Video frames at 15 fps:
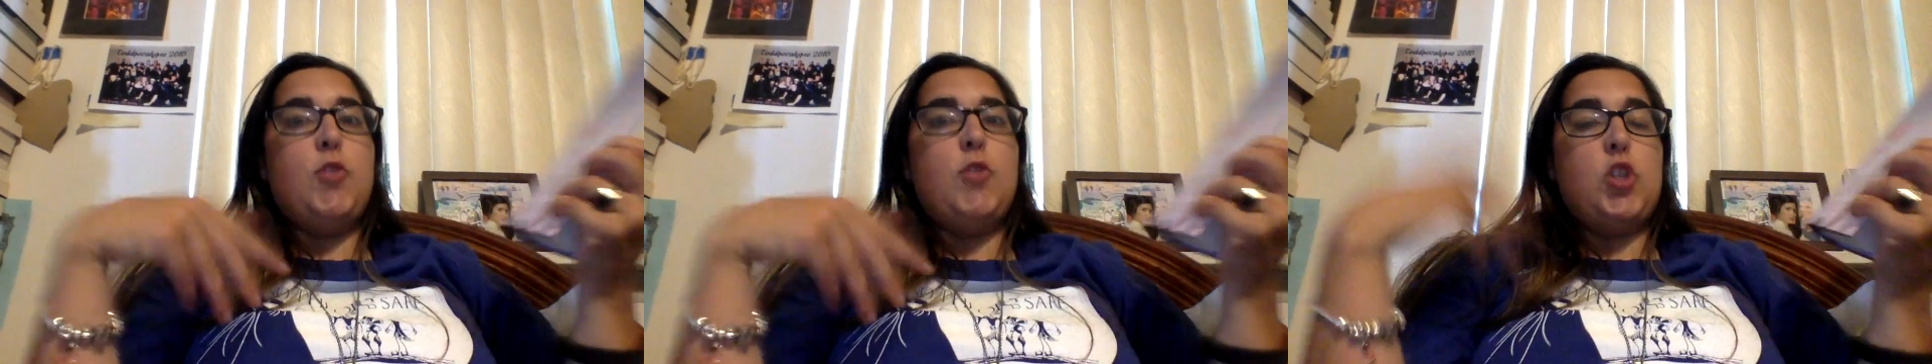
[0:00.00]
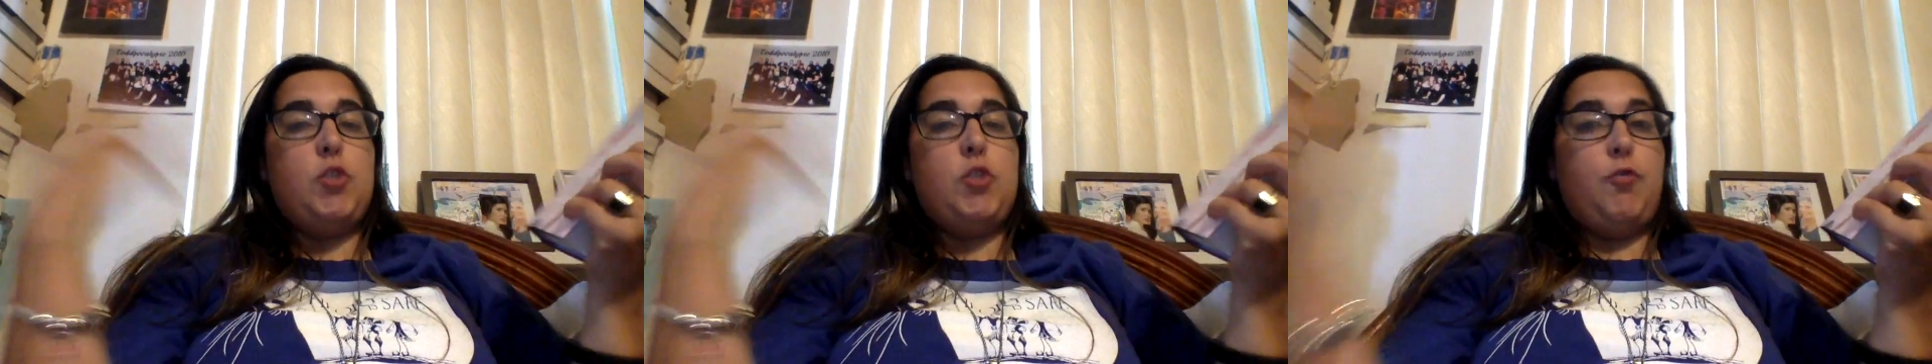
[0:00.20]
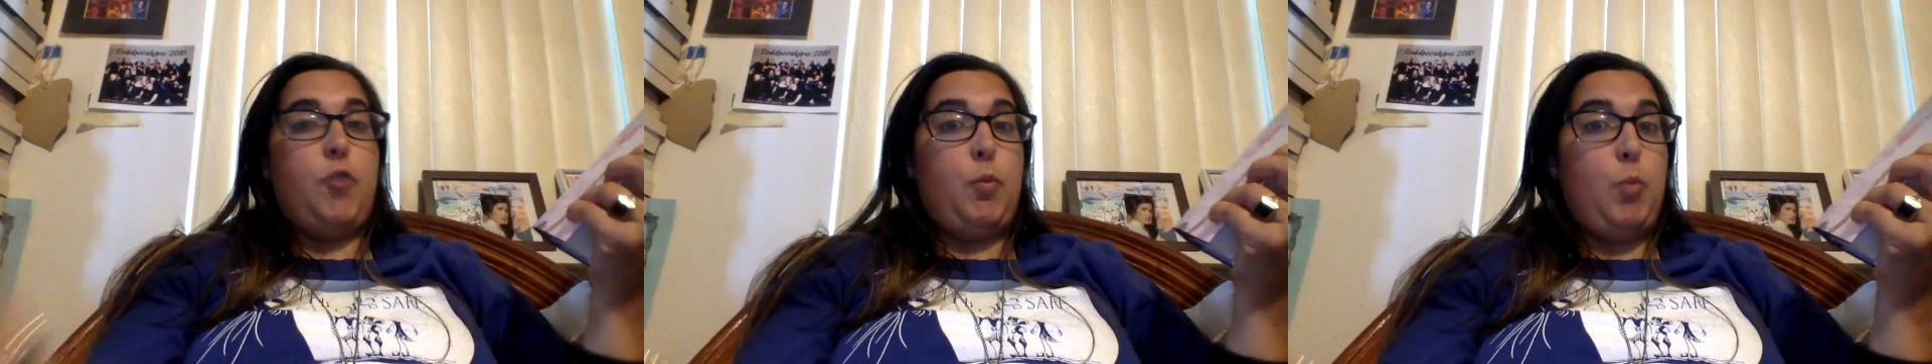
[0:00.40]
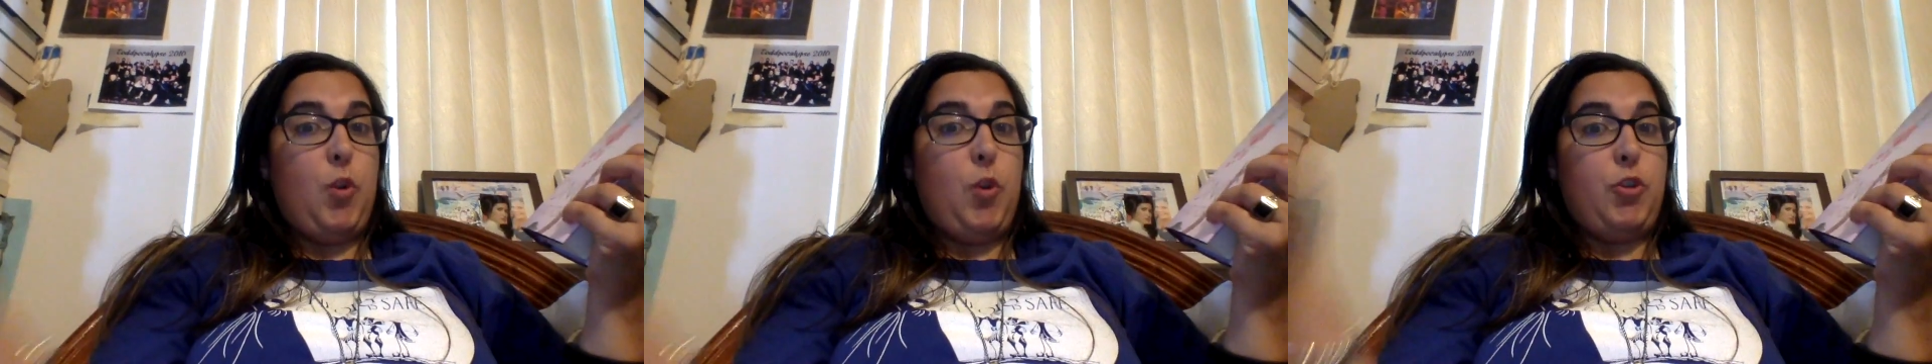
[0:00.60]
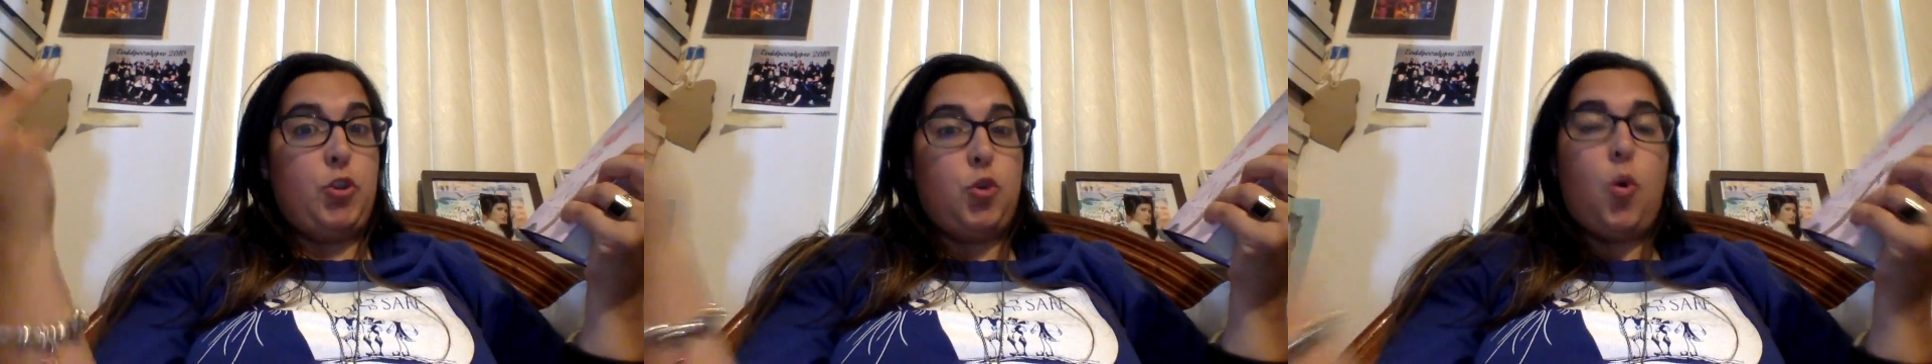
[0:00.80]
which is for
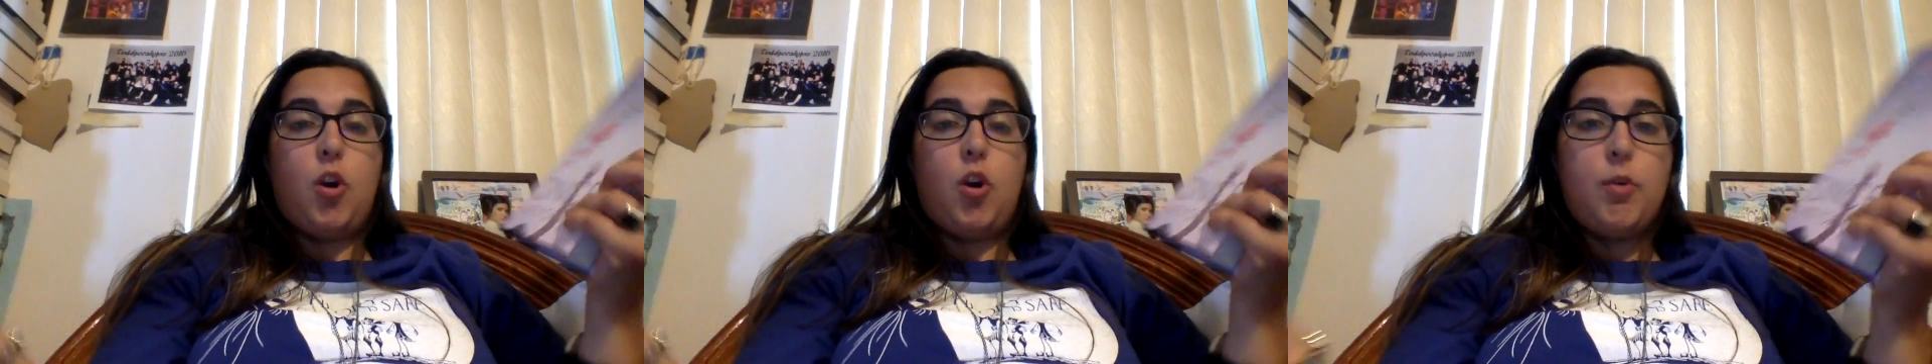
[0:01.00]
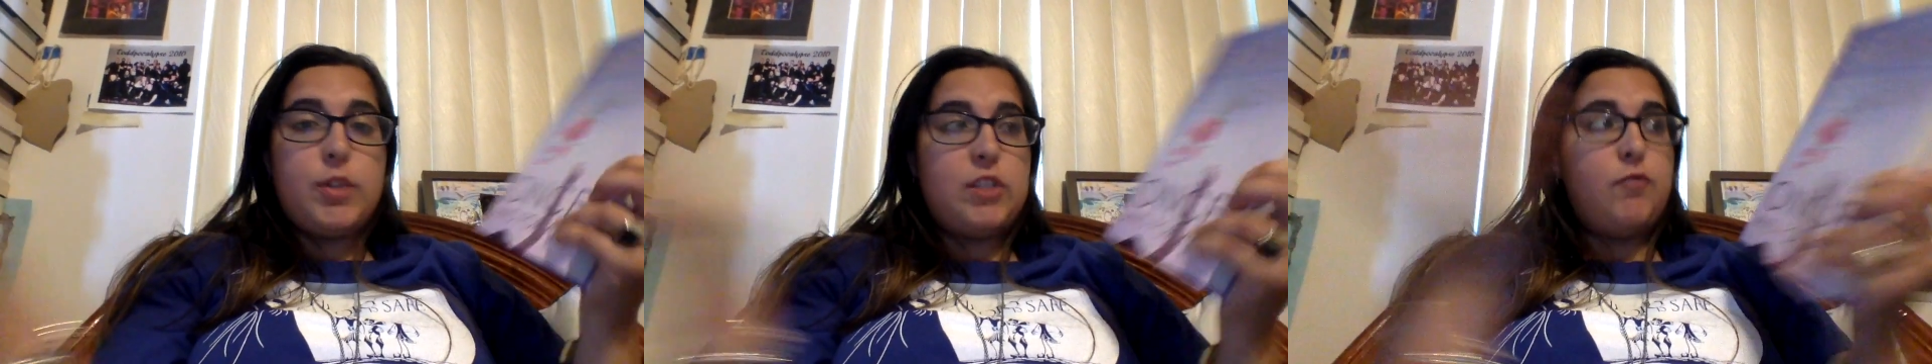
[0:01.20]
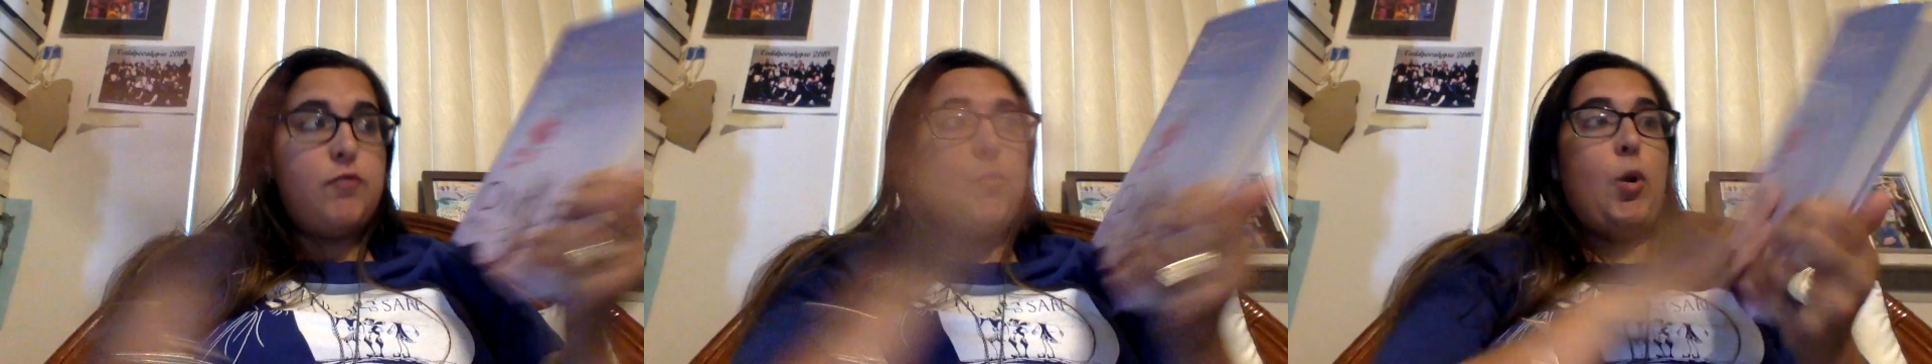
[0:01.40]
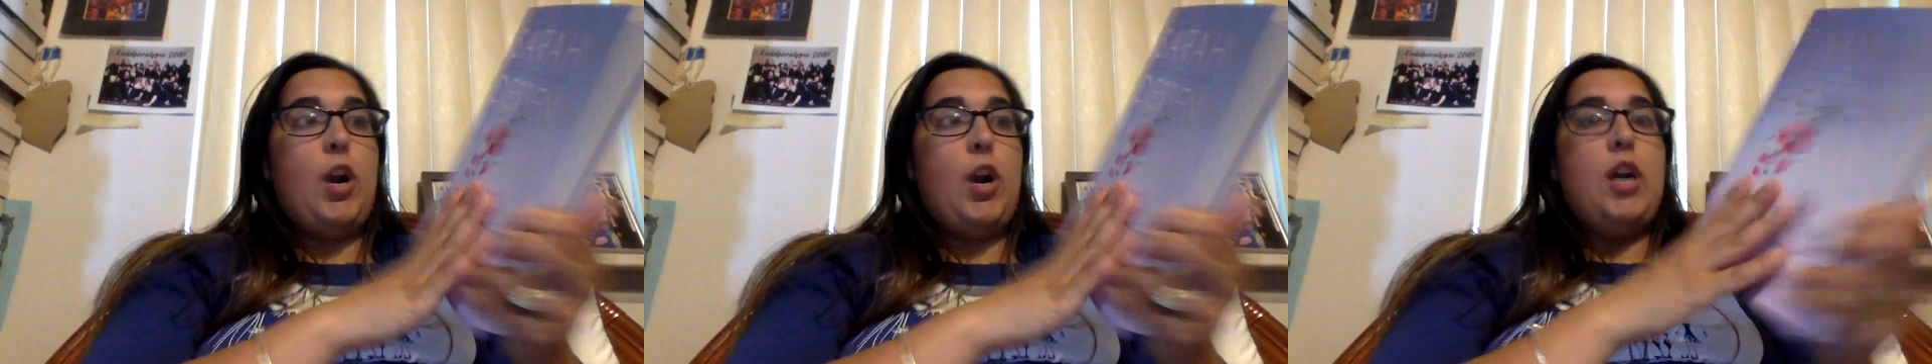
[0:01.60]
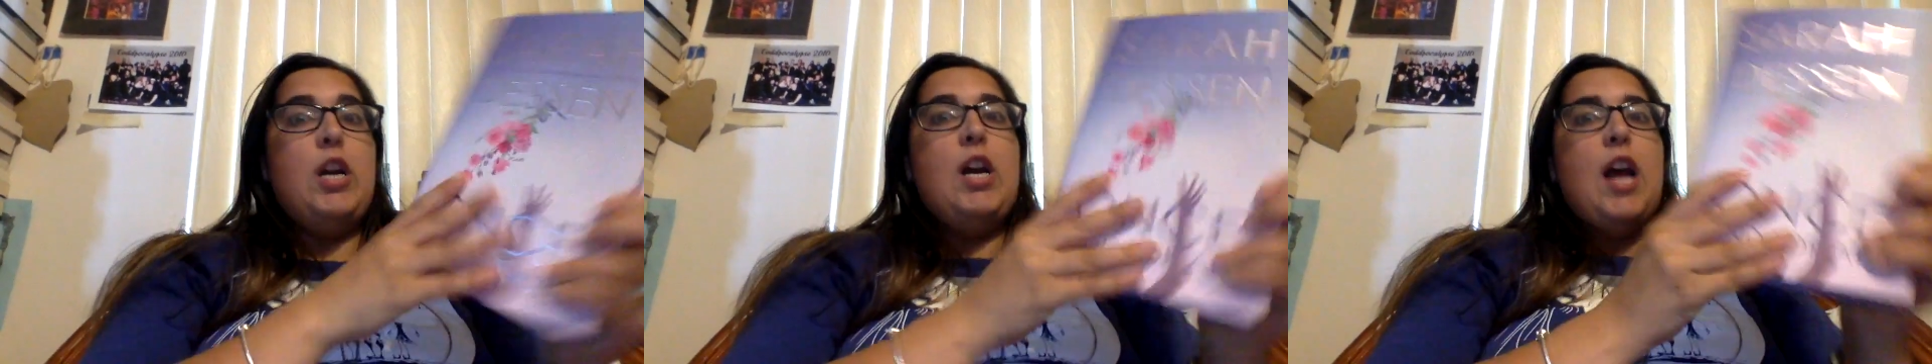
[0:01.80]
what the tour was
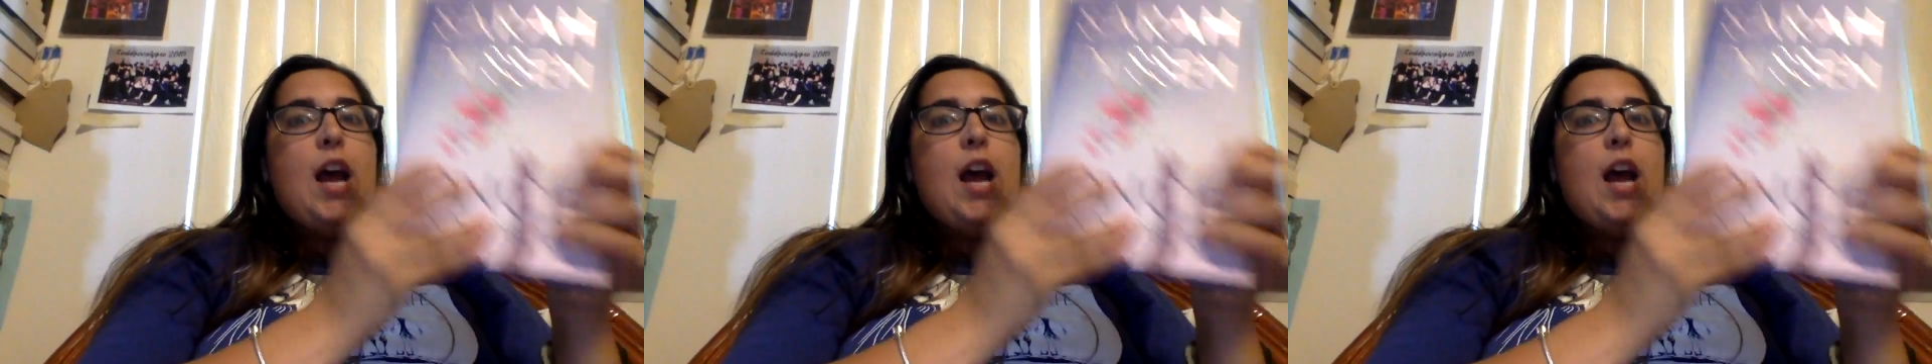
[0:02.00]
for.